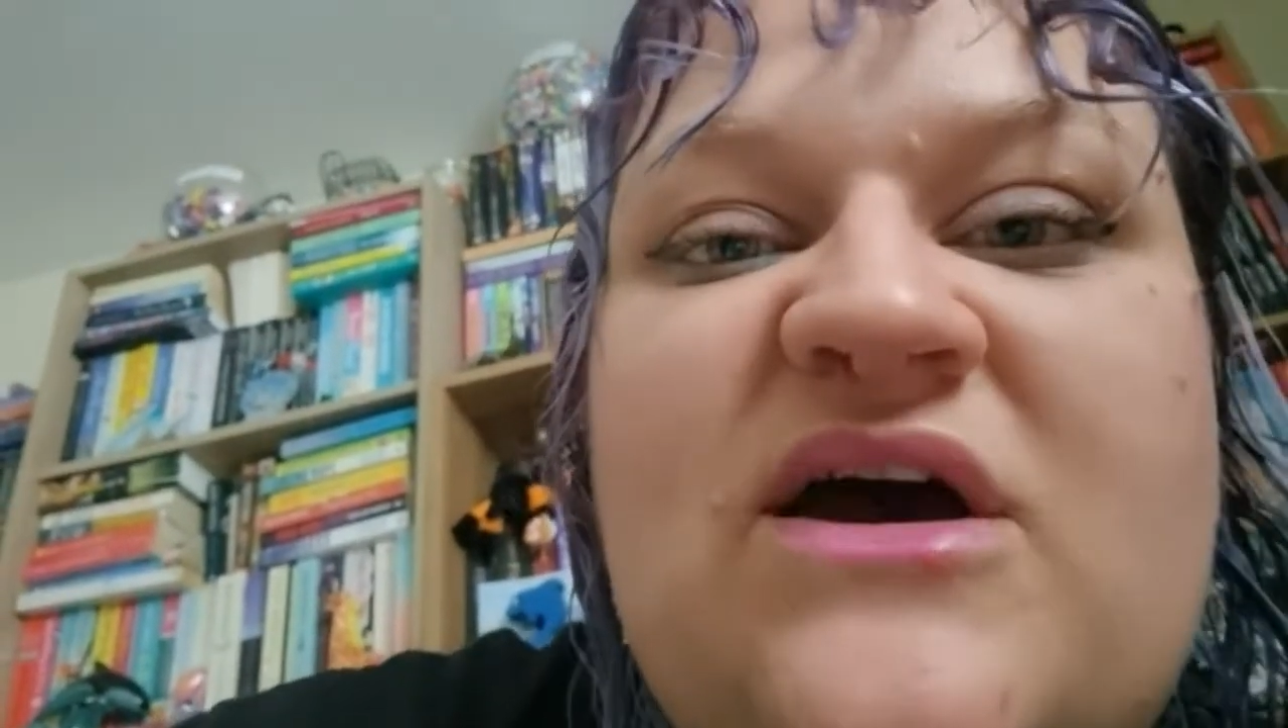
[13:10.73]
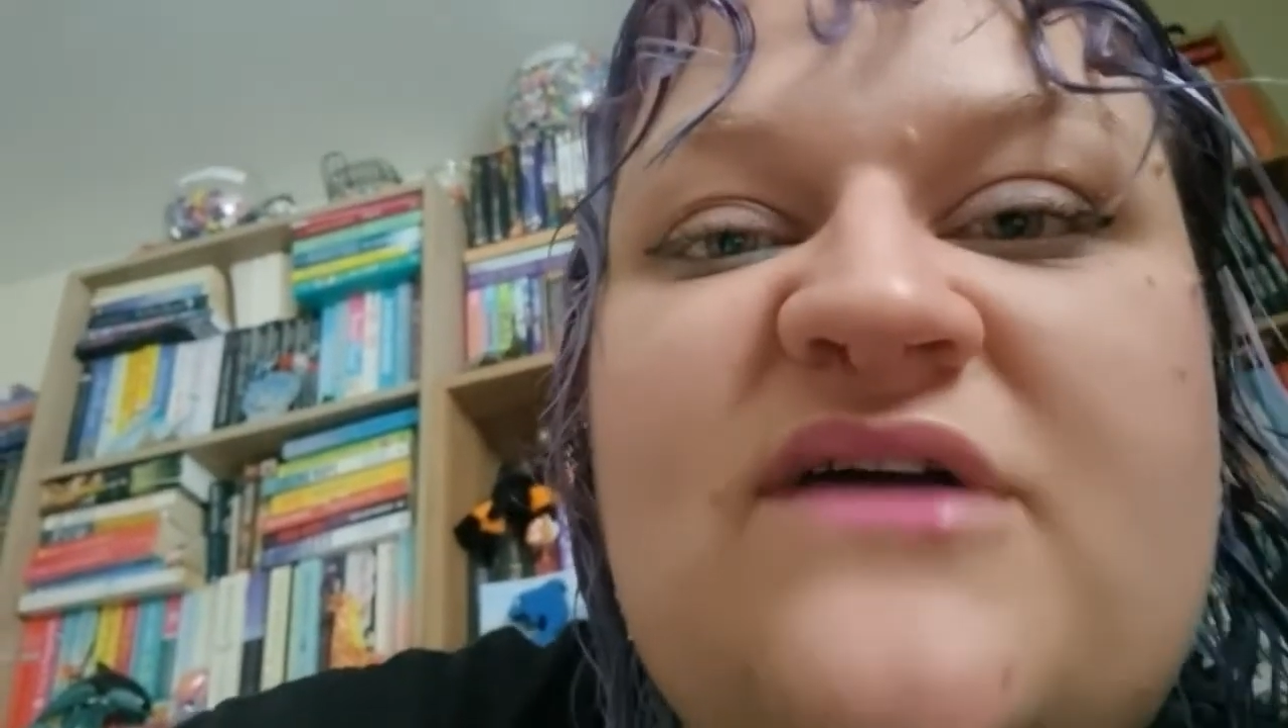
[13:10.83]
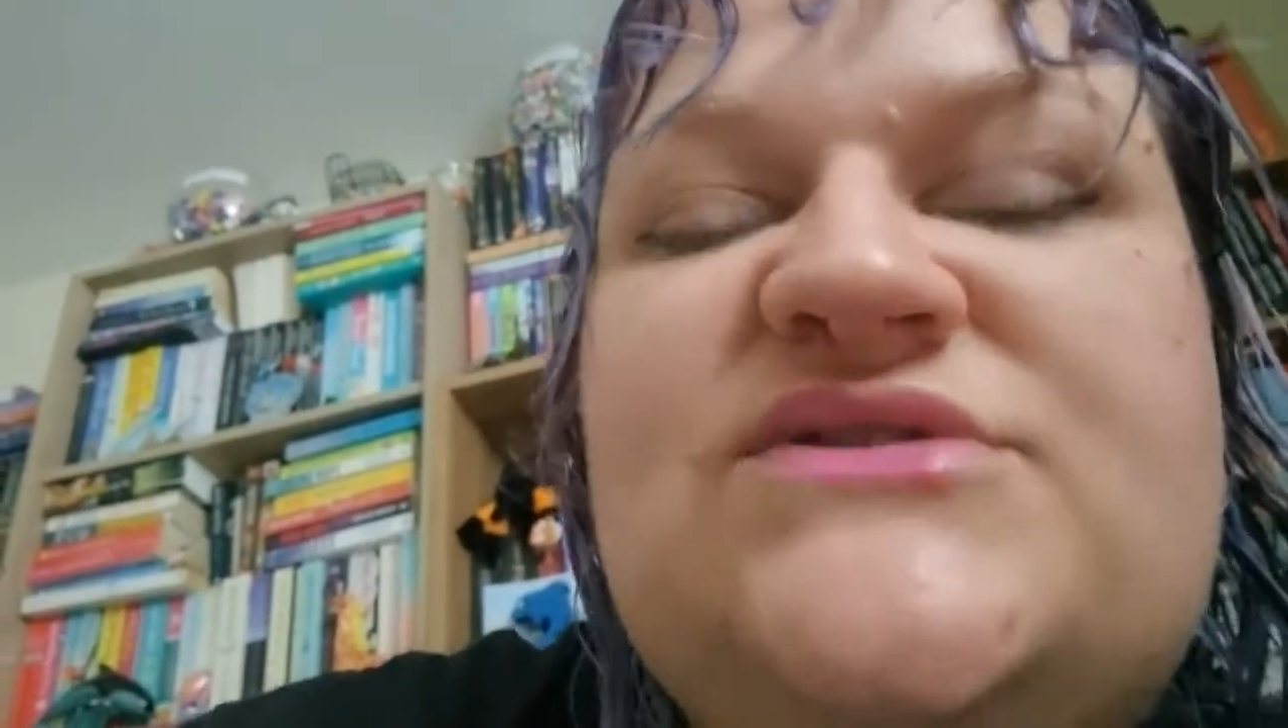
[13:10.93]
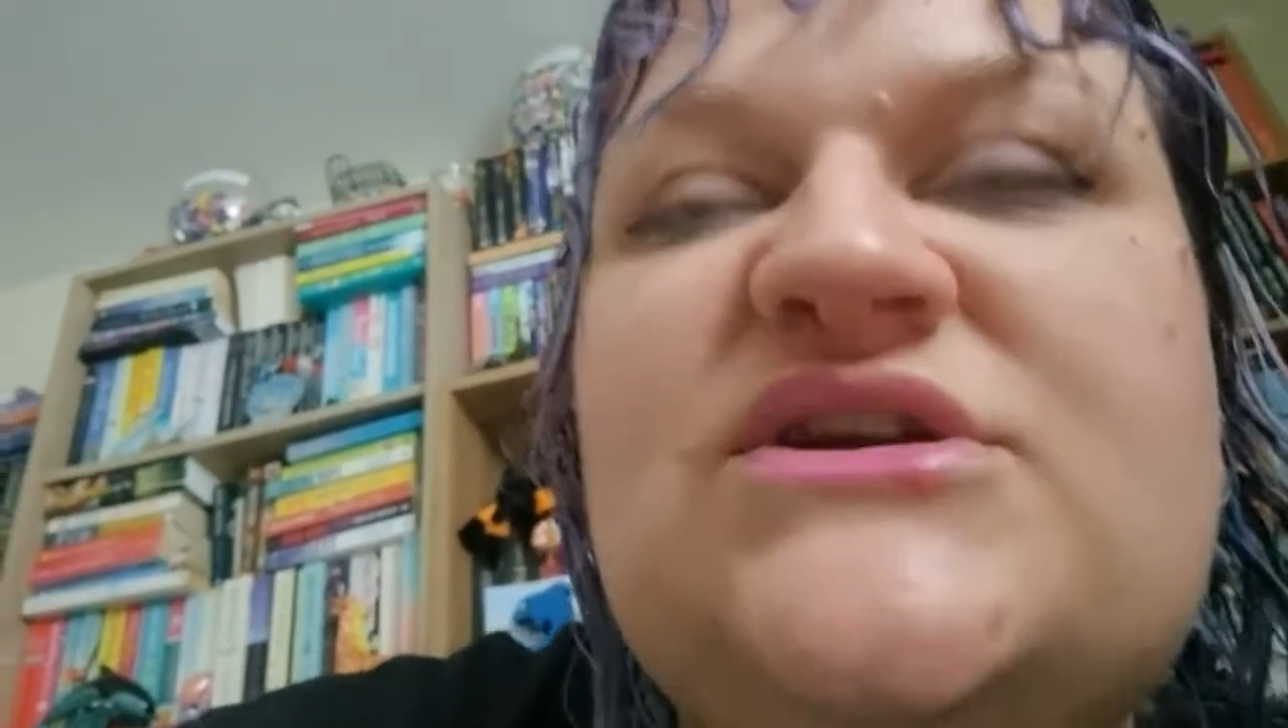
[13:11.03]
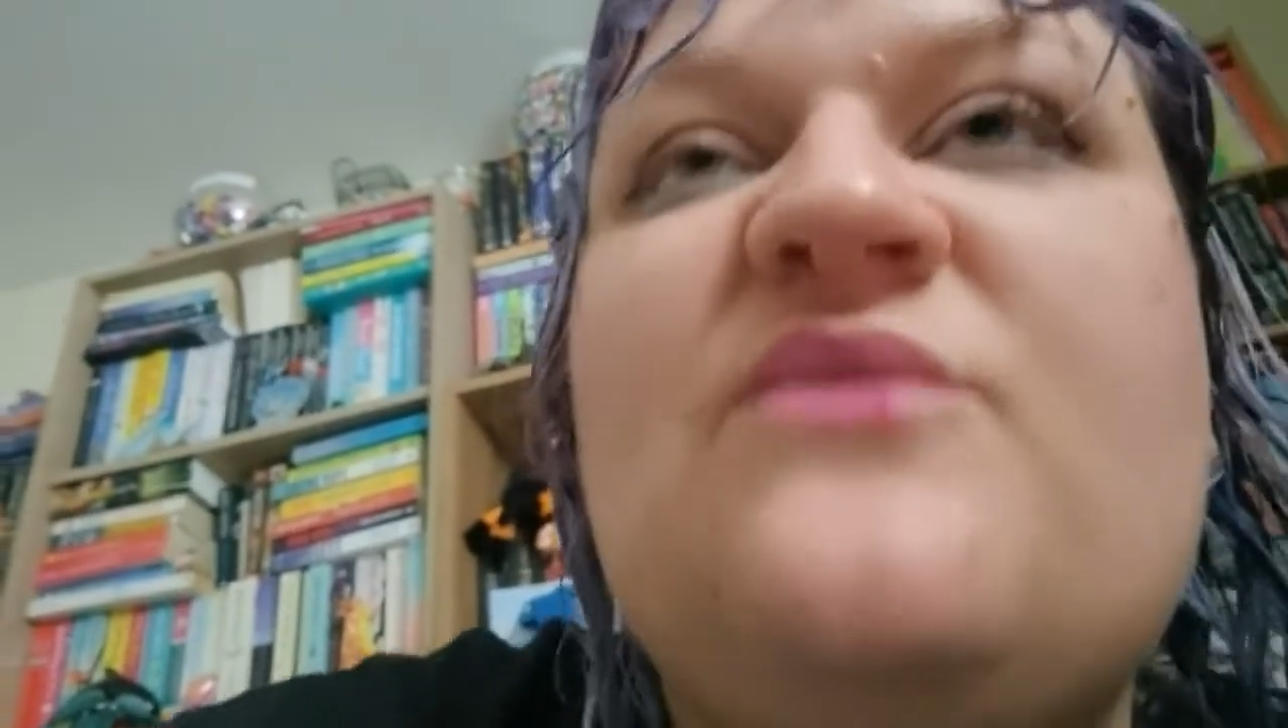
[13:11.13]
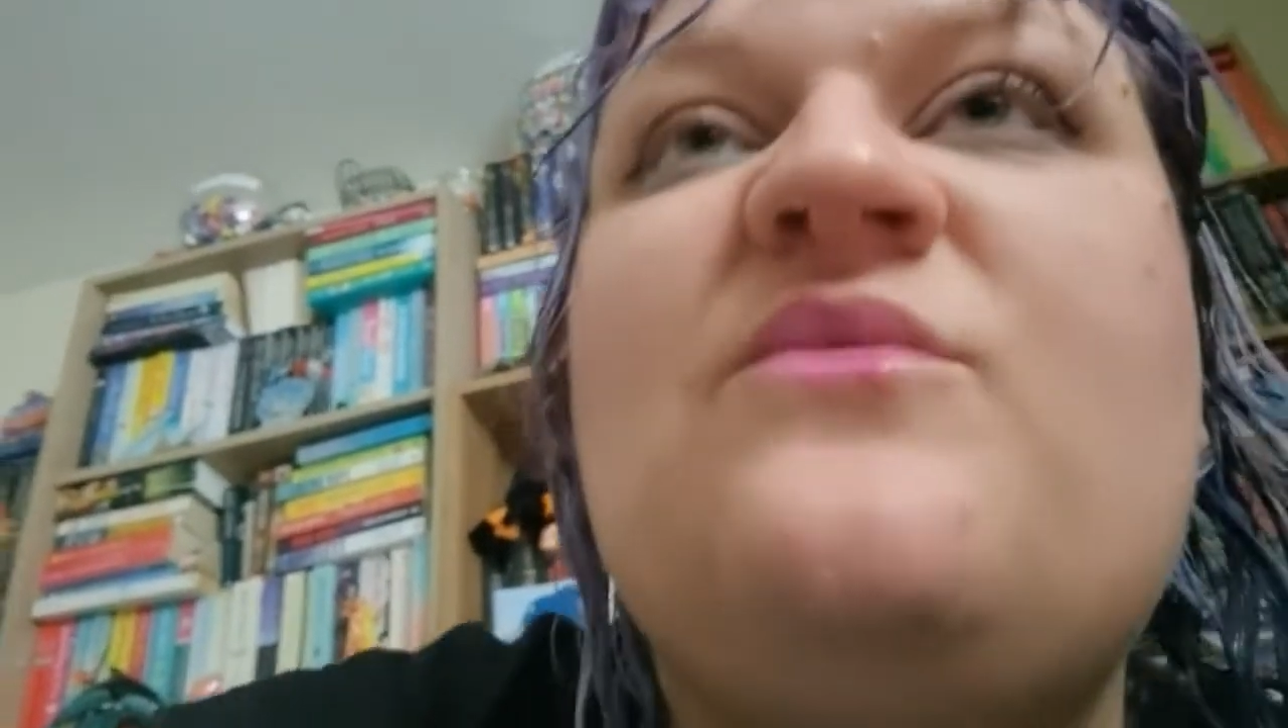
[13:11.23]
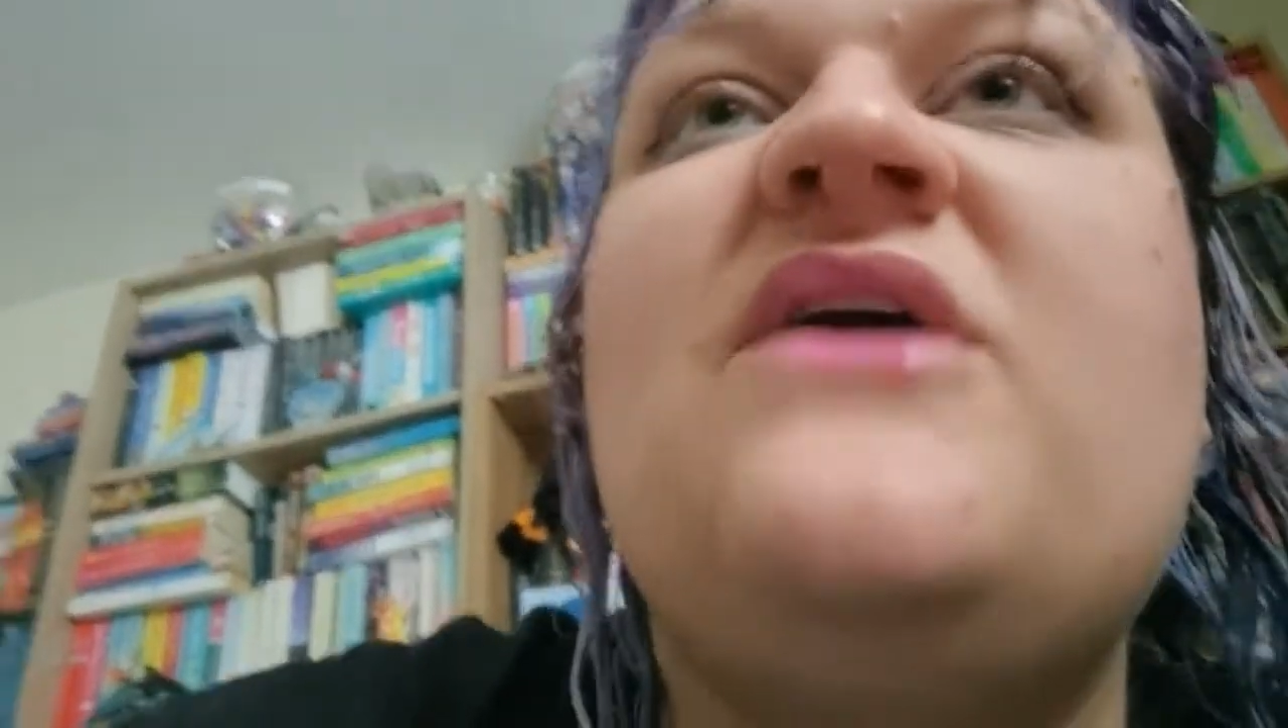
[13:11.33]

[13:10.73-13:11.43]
a live show and